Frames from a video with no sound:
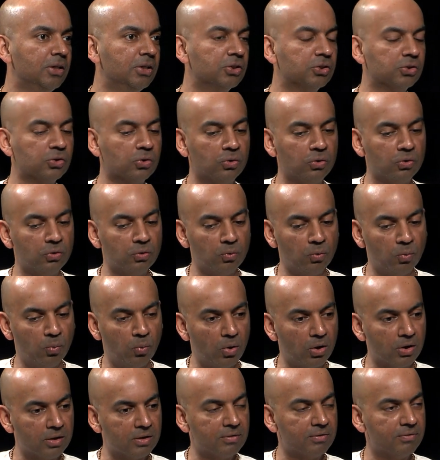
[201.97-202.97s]
So
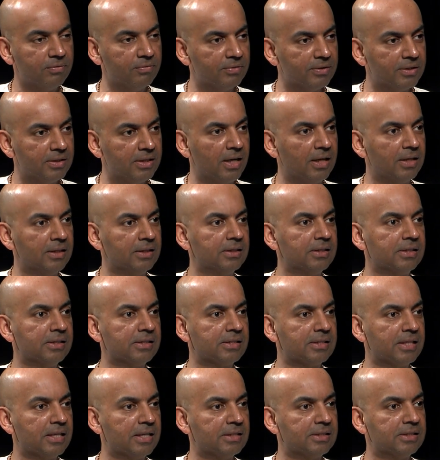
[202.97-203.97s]
what Vedanta
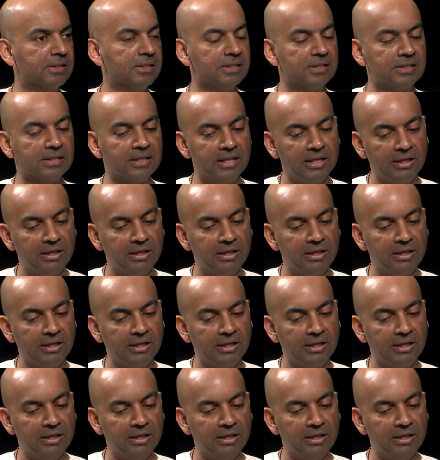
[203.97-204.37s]
says is,